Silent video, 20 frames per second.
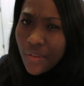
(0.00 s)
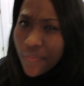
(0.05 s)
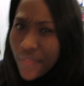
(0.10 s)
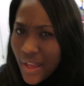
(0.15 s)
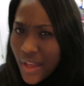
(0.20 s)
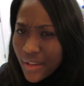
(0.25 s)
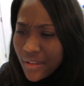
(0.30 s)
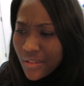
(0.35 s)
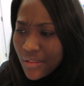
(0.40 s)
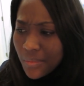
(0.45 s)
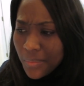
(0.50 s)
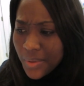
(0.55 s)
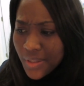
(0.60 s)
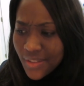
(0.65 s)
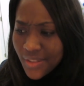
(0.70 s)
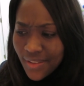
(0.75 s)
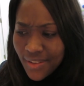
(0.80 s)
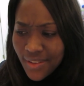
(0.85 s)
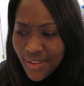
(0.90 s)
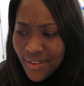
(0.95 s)
to vacuum,
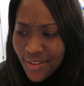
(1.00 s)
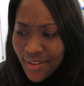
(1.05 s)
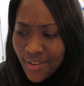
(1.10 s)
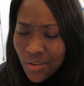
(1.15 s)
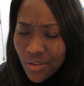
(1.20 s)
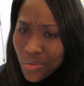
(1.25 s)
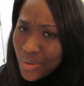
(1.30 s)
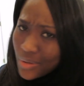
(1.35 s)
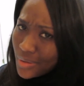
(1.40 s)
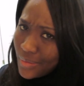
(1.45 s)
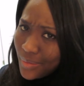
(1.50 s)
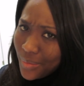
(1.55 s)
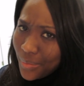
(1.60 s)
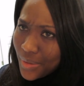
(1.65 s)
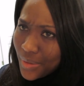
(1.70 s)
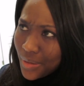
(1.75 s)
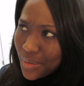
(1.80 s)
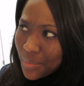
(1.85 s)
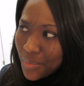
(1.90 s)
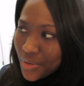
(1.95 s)
but like at quarter to
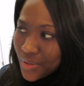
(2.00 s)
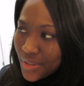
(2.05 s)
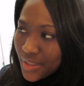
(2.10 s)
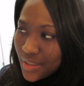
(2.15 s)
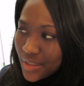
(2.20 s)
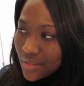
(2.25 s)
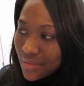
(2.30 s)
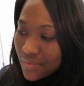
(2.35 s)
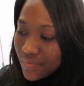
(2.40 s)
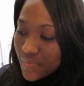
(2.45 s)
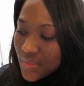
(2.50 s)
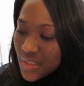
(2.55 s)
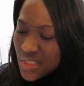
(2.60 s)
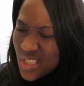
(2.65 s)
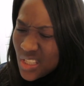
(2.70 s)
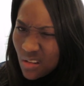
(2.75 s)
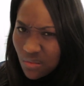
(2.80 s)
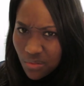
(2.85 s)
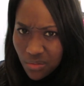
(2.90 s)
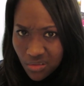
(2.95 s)
one in the morning, is
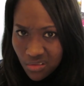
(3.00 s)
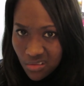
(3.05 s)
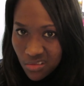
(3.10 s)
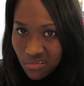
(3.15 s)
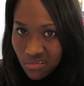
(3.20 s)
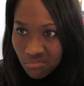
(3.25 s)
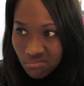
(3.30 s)
that rude?